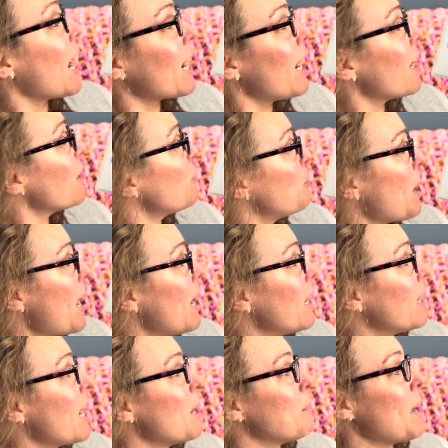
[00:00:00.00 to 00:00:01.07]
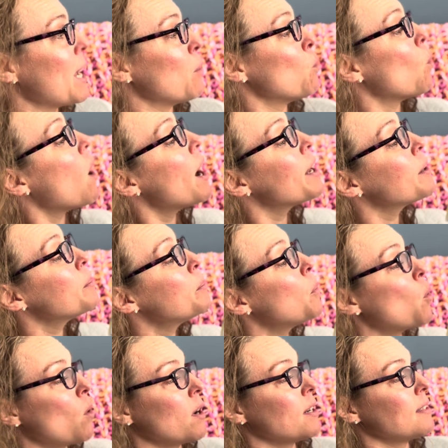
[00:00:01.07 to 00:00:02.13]
out of bed and made one
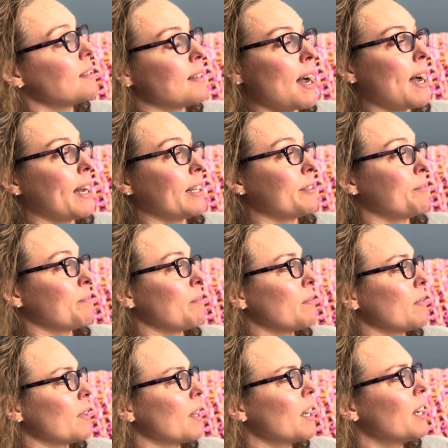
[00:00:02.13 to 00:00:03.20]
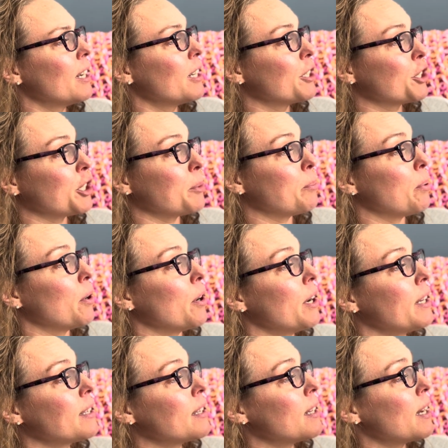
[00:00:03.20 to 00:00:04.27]
more sign. She
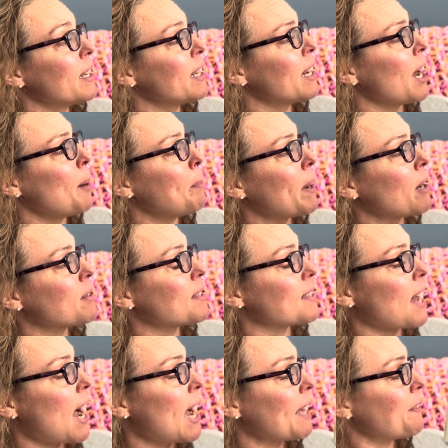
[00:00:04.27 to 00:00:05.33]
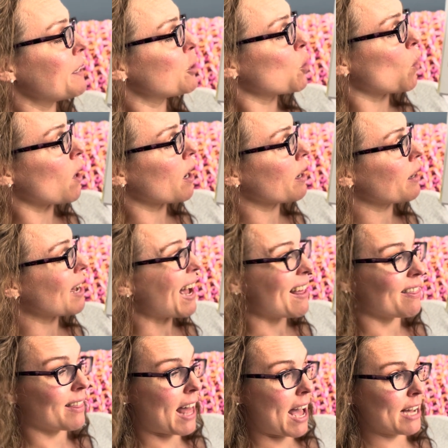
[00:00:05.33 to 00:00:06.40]
put it up outside the door,
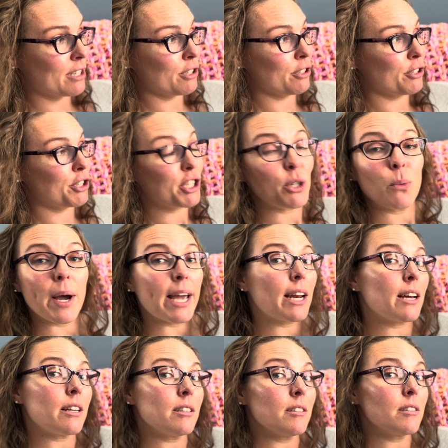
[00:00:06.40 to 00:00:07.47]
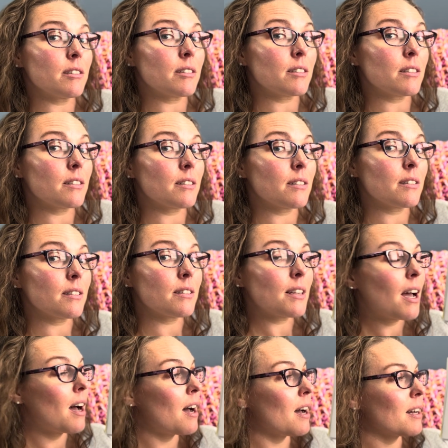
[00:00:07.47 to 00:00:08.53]
and then she waited.
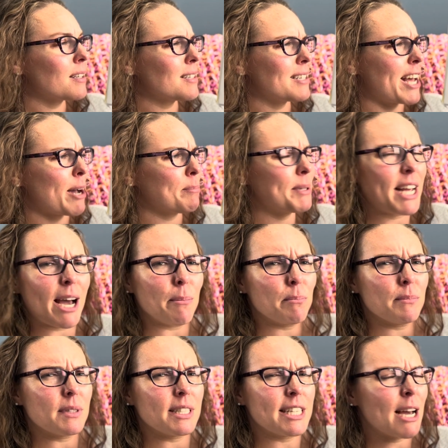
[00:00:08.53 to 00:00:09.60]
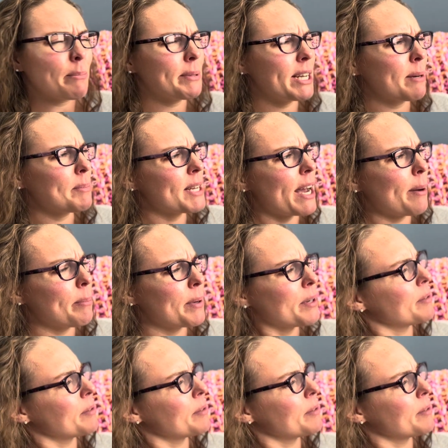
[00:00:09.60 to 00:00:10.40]
Tap, tap, tap, tap, tap.